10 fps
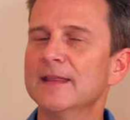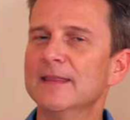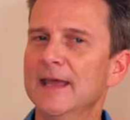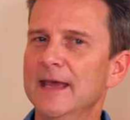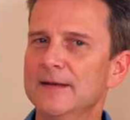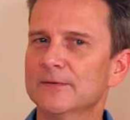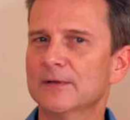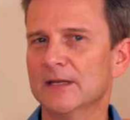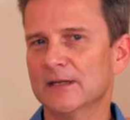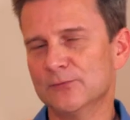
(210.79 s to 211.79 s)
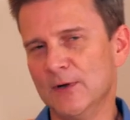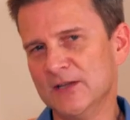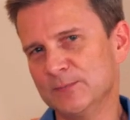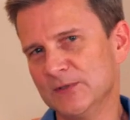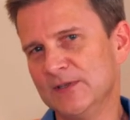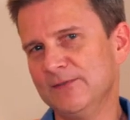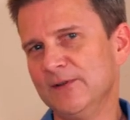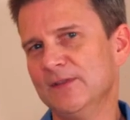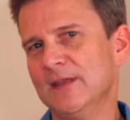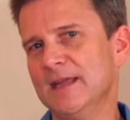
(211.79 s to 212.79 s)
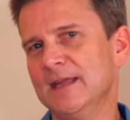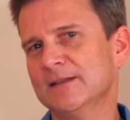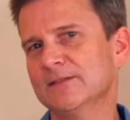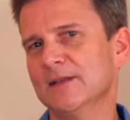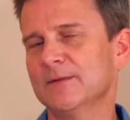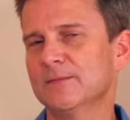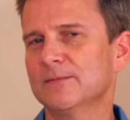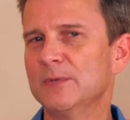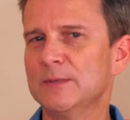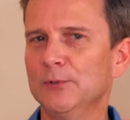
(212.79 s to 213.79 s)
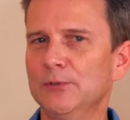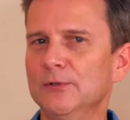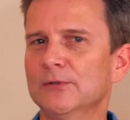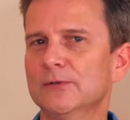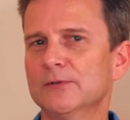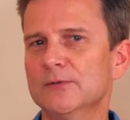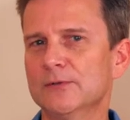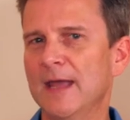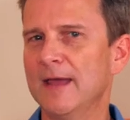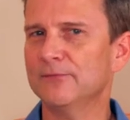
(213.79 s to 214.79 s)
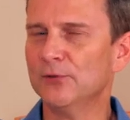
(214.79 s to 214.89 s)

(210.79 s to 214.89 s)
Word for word: that can address specific things that people have